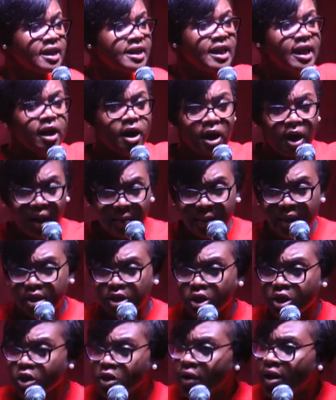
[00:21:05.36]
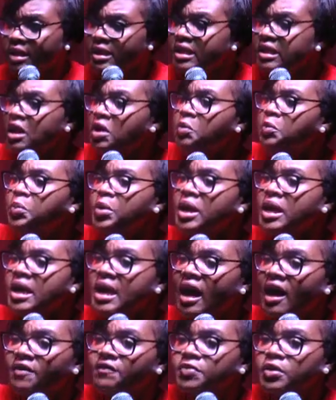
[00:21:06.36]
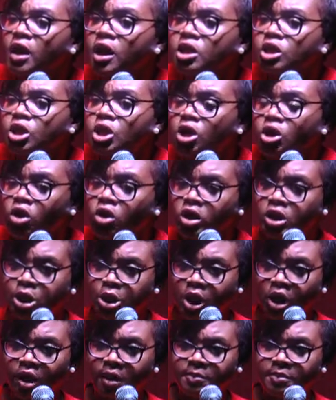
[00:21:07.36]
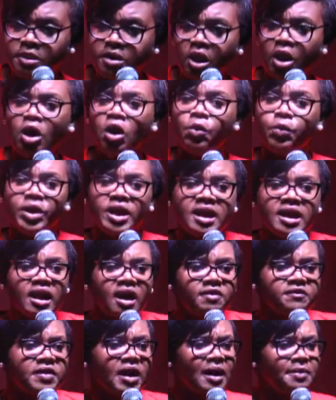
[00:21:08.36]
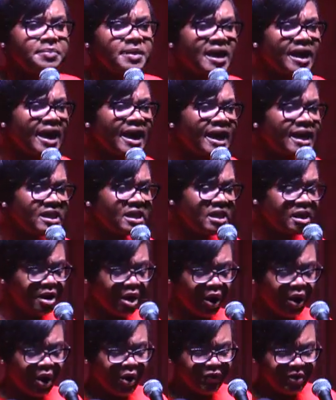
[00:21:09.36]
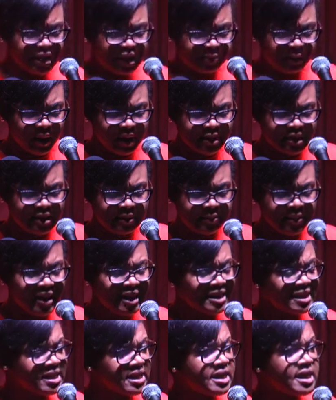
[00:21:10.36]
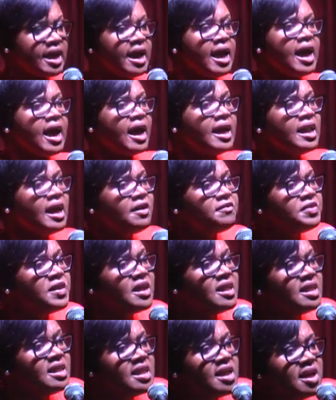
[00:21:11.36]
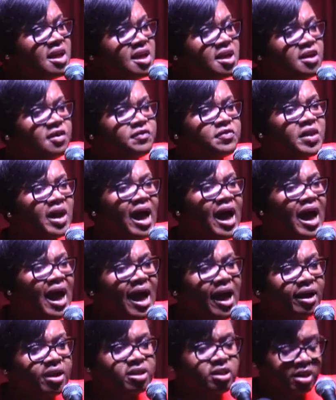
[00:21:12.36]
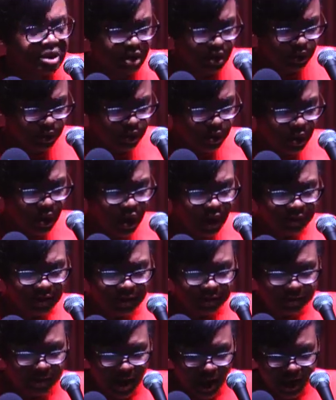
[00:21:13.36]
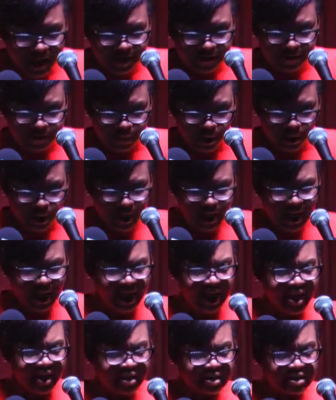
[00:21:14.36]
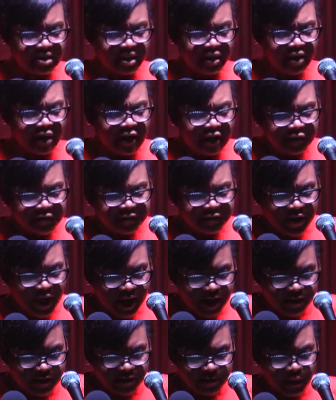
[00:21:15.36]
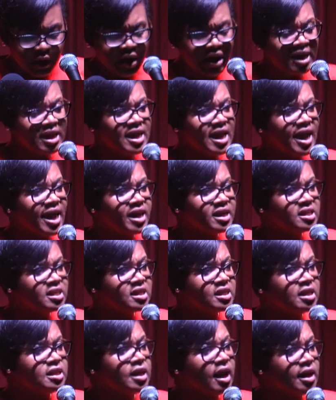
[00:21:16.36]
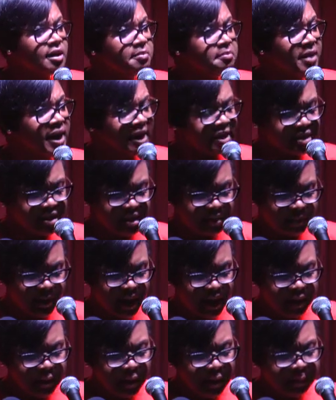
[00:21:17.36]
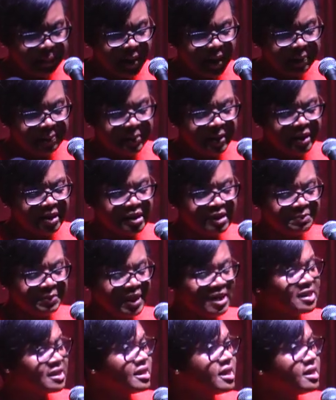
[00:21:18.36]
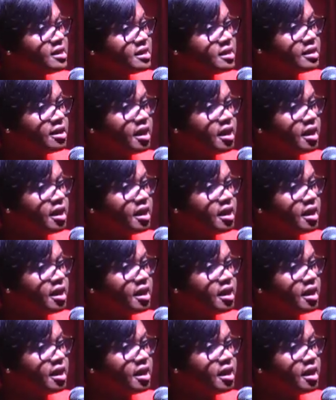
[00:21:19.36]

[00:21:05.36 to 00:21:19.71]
They are coming to you and say, We have not done our jobs. We have abdicated our responsibility and have the nerve to ask you for five more years. Five more years to not mind Tobago people's business.